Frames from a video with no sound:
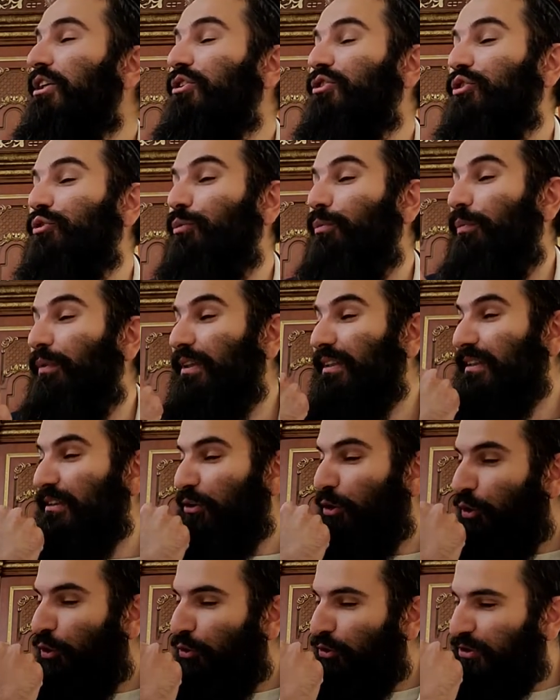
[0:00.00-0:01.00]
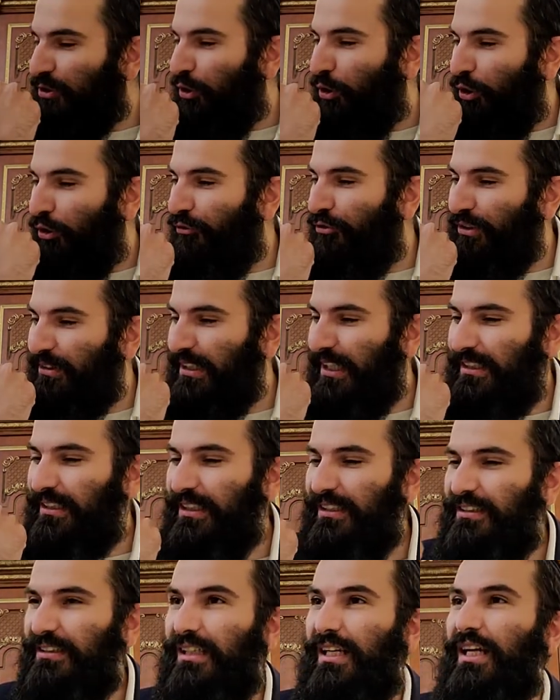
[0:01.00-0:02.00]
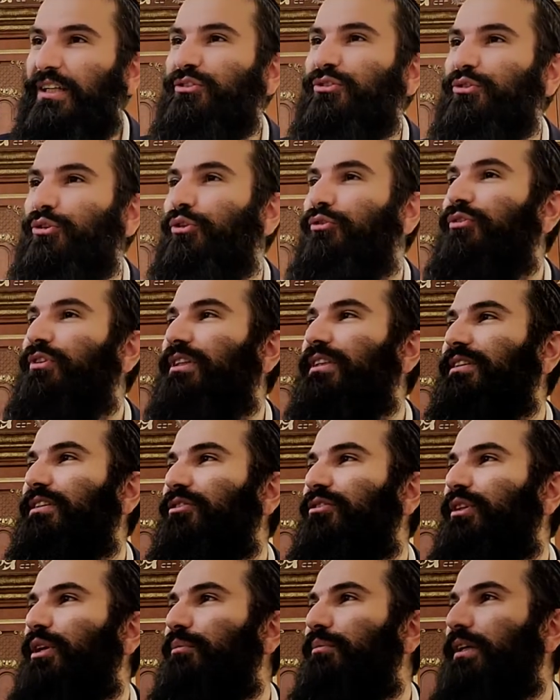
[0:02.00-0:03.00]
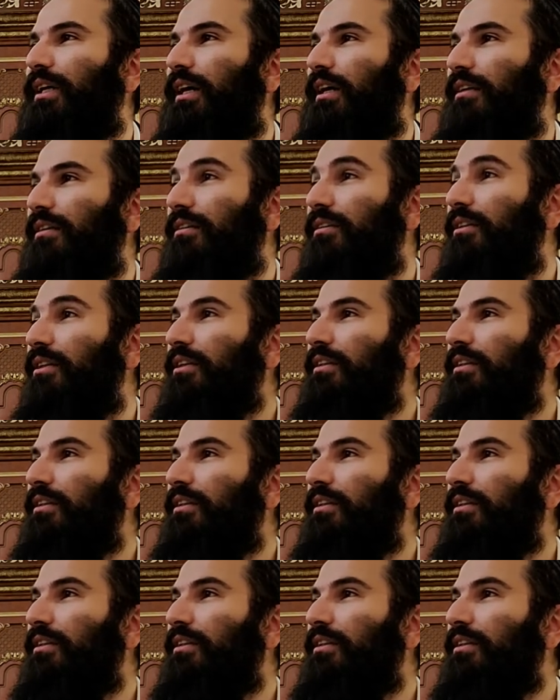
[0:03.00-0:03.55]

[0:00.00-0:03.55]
So if a person owes over that gezirah, it's an over nisa d'rabanan.